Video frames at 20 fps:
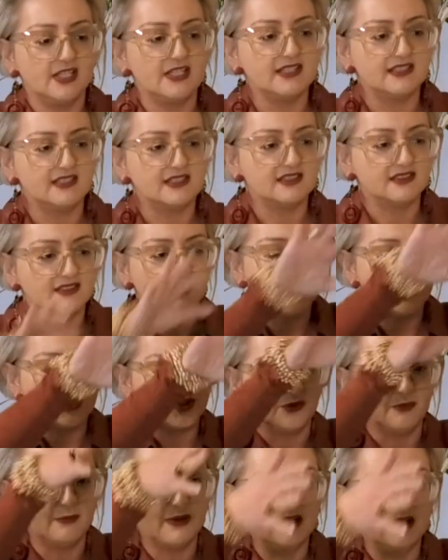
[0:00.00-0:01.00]
is the
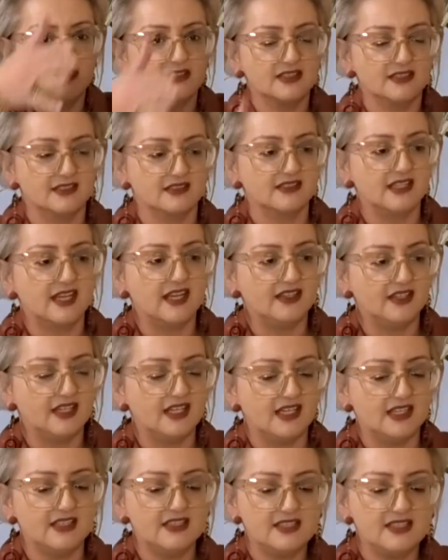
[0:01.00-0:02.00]
actual mountain at
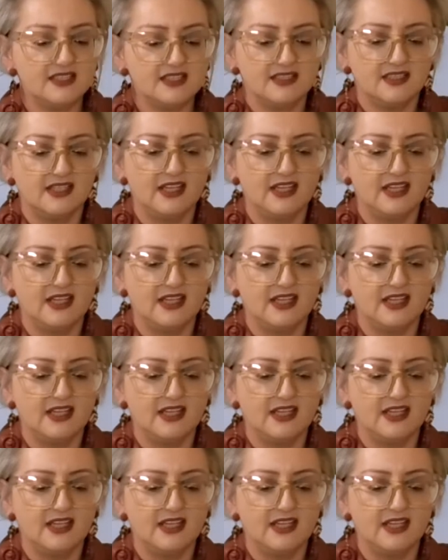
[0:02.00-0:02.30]
the end,